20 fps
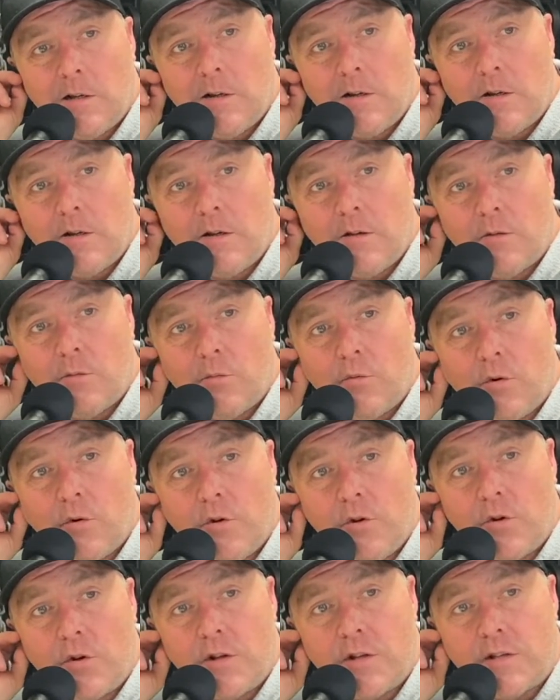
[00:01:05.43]

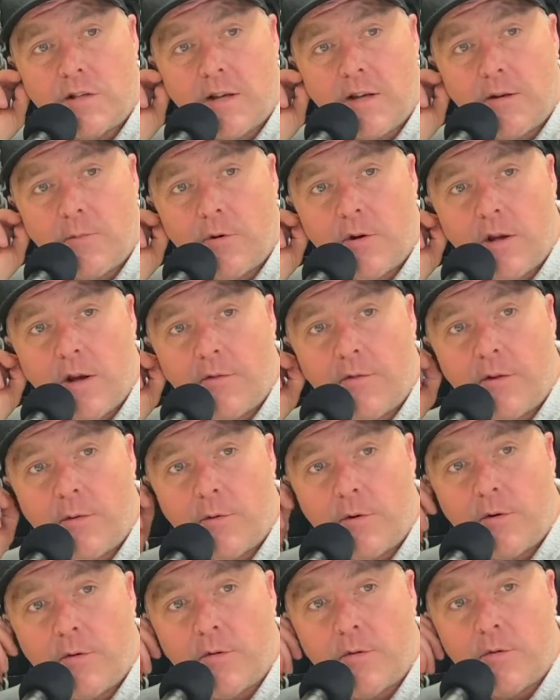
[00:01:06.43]
you could say we, everything
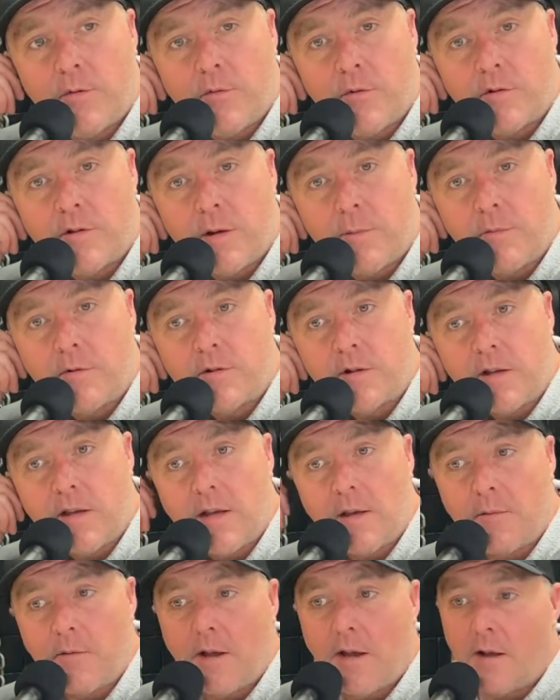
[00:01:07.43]
we do resembles a
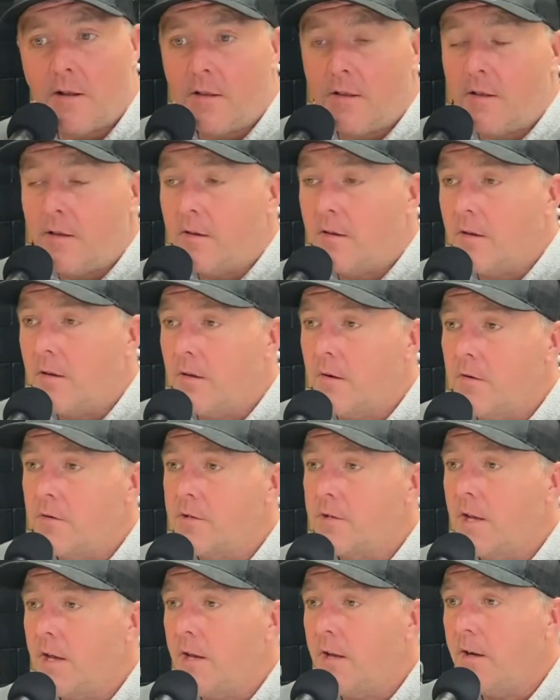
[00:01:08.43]
game. Yeah. You're
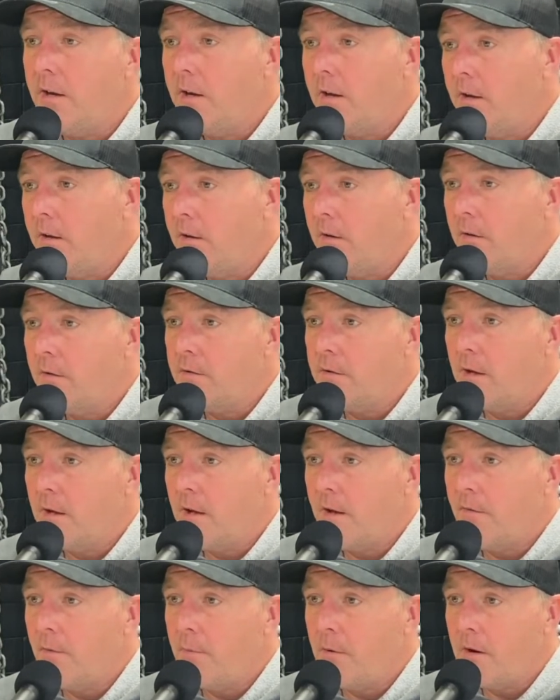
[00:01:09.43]
skating and you
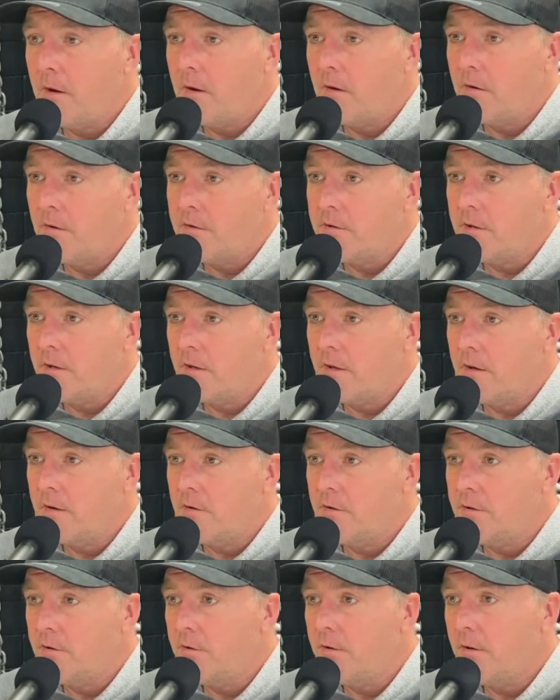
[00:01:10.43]
have a puck on your stick and
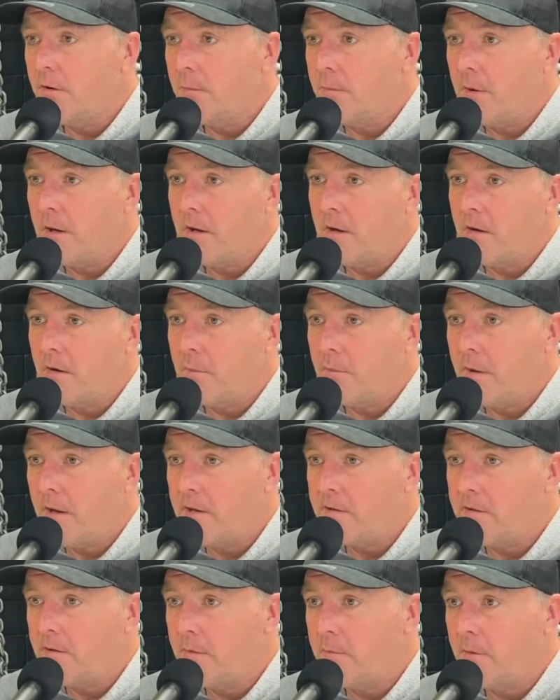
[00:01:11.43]
you're shooting the puck and you're
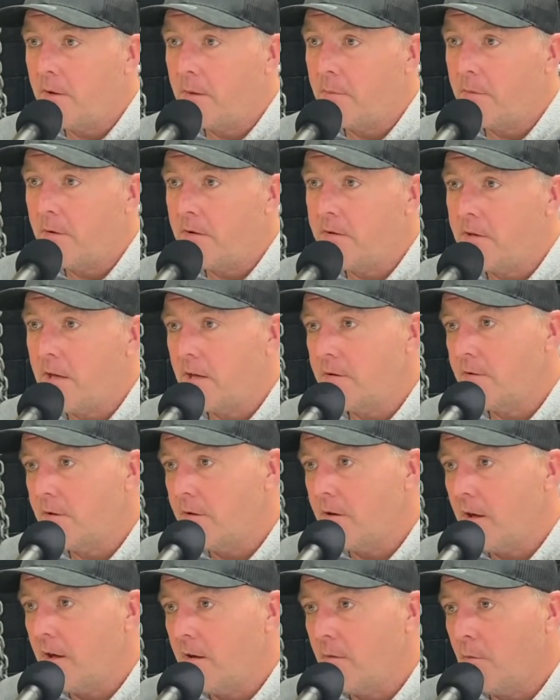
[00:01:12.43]
passing the puck, but it's actually
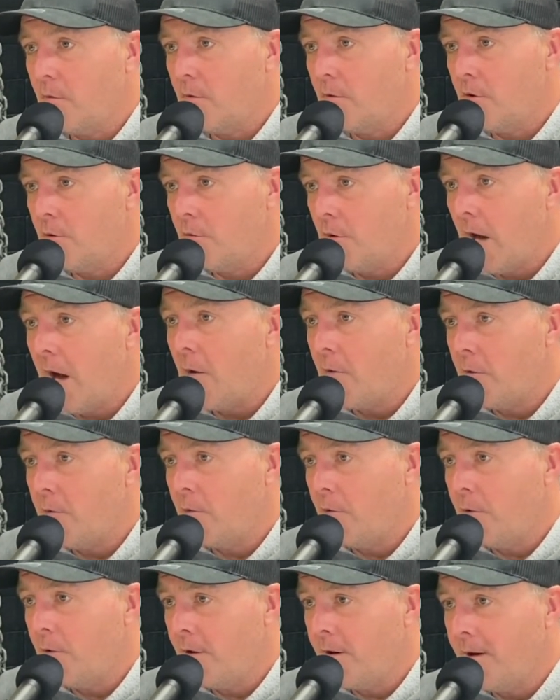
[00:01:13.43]
not what you, how you
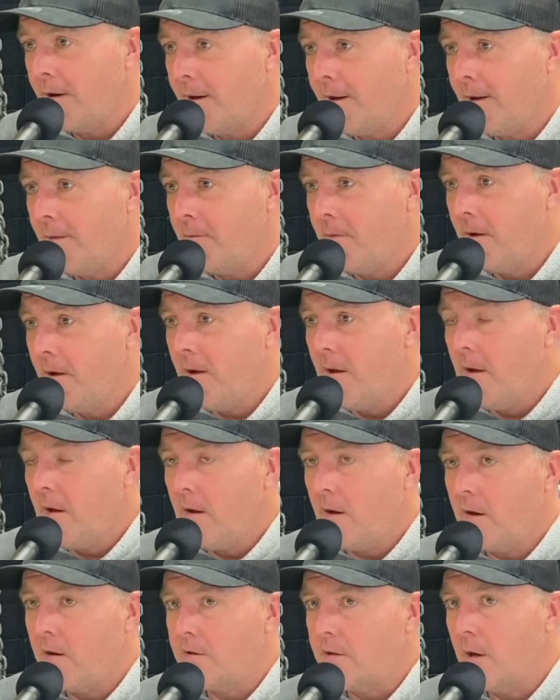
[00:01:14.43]
would do it in a game.
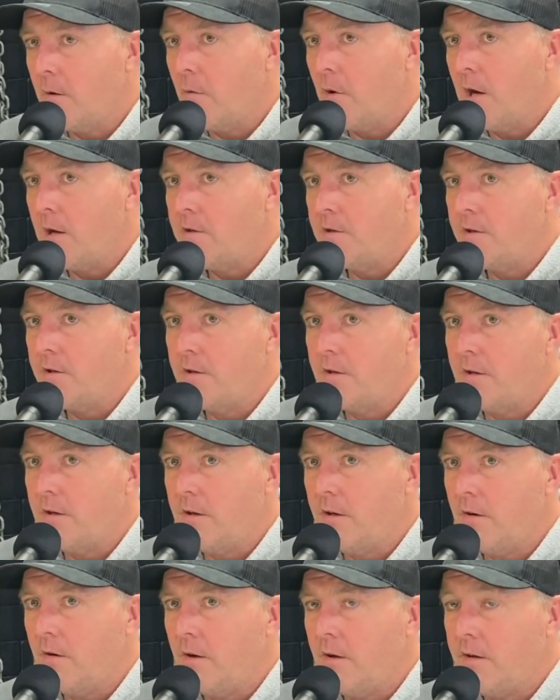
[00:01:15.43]
Because I'll watch,
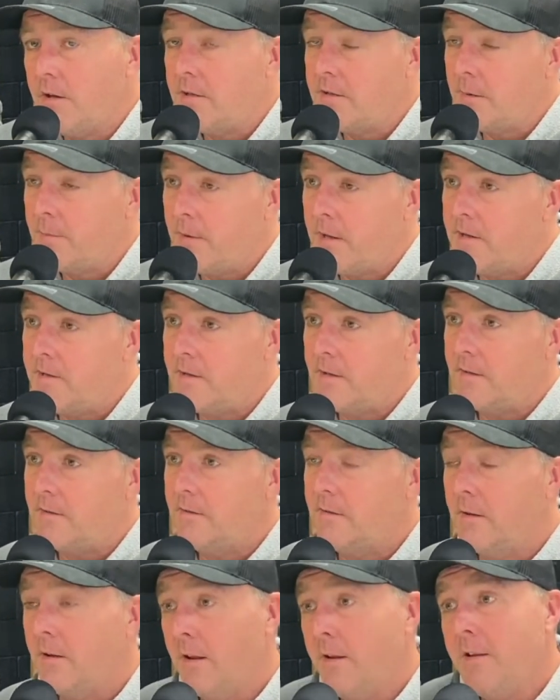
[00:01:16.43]
you know, it's amazing.
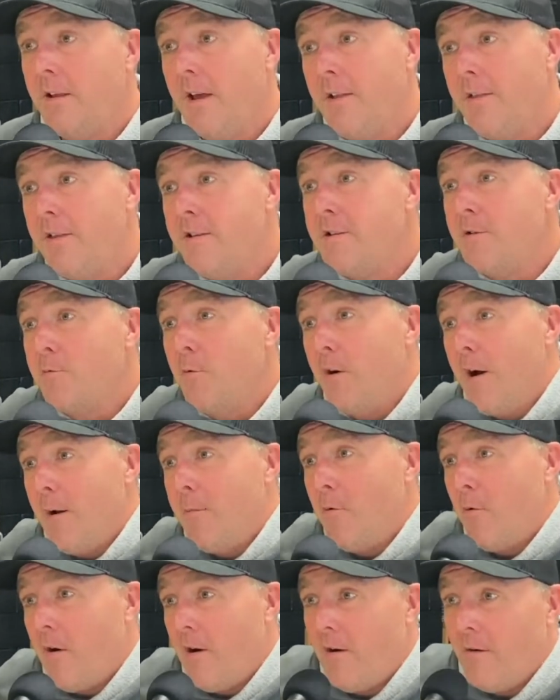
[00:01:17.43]
And this is what
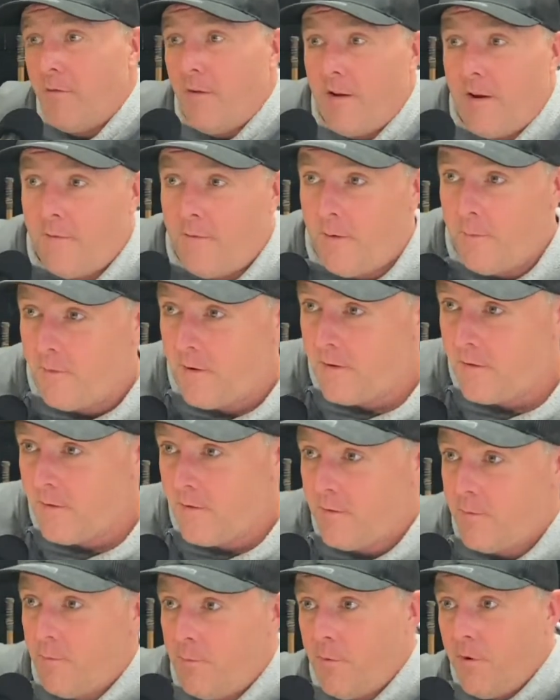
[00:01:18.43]
I'm aware of. Like, if I'm going to
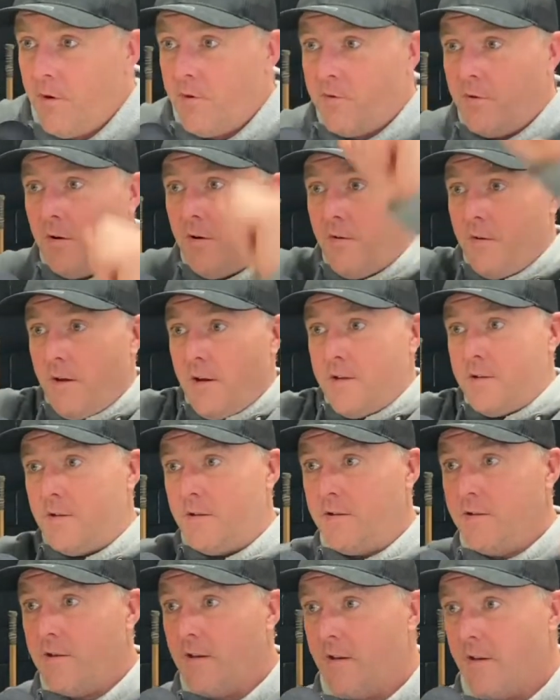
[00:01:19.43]
put a drill in the ice
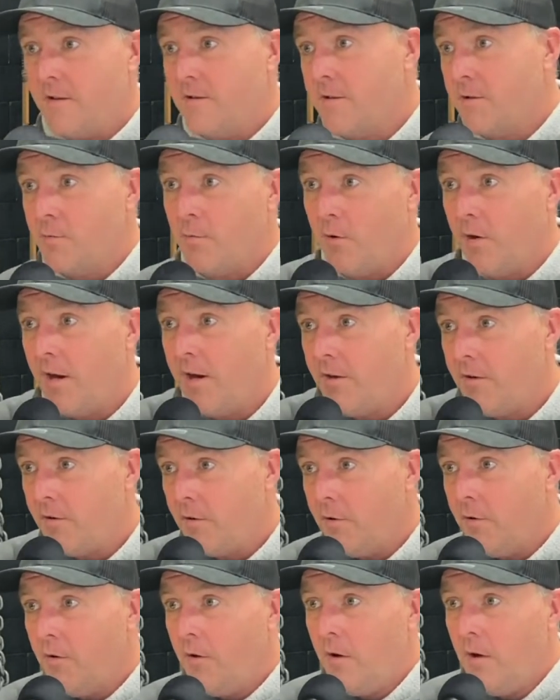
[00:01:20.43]
and say, this is what I
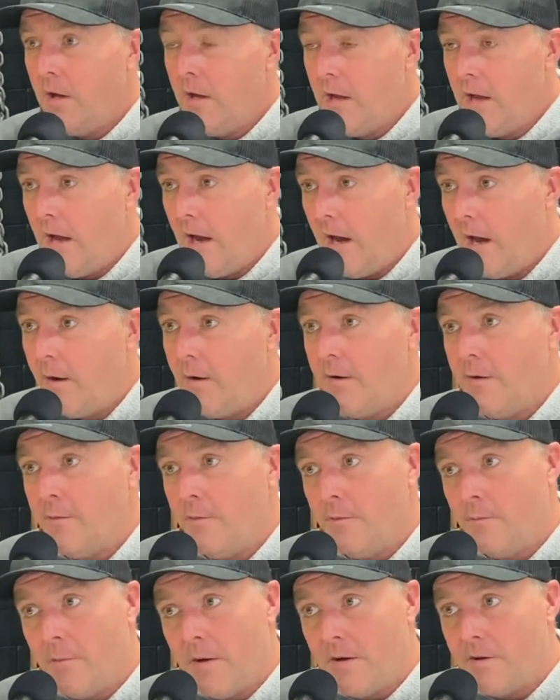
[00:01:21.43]
do, I would
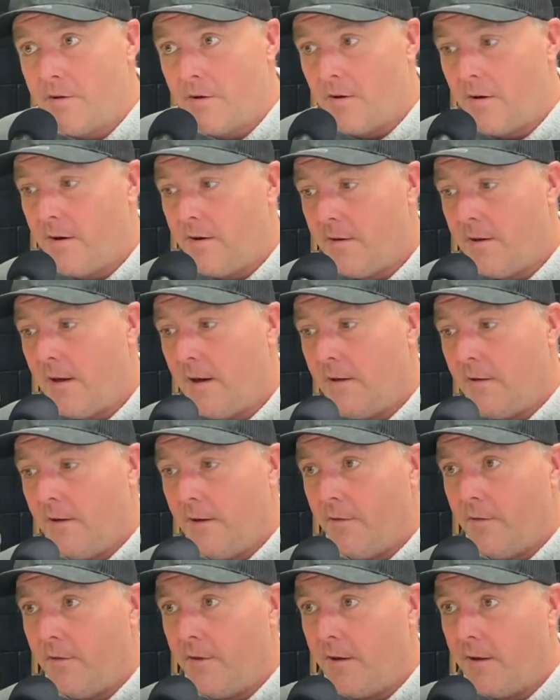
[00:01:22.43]
make sure I dial
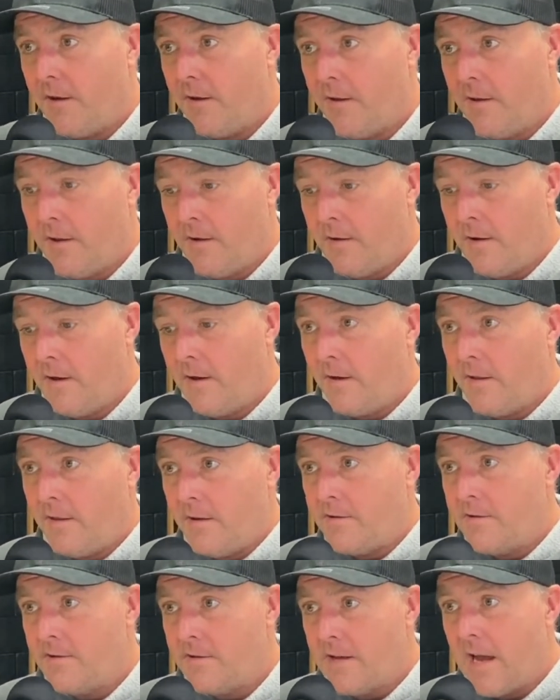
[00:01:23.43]
everything in that, like,
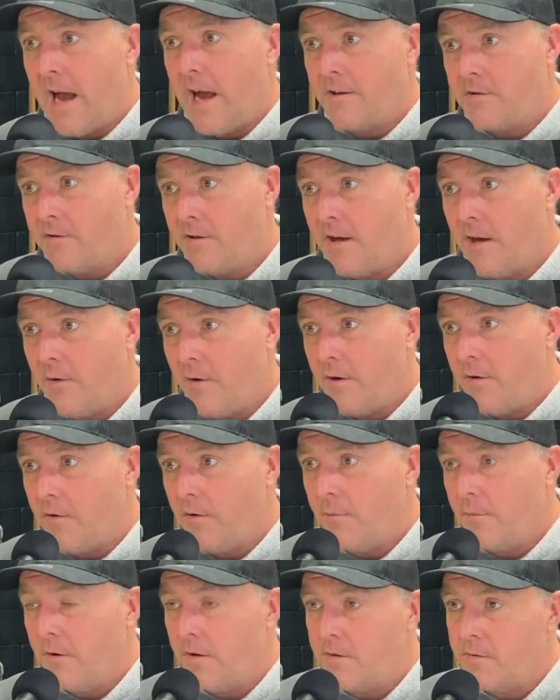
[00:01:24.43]
this is actually how I
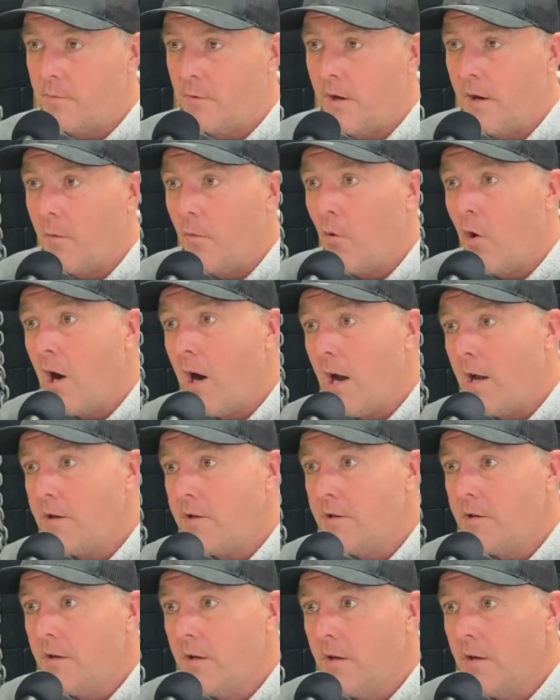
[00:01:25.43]
do it. Because when I watch,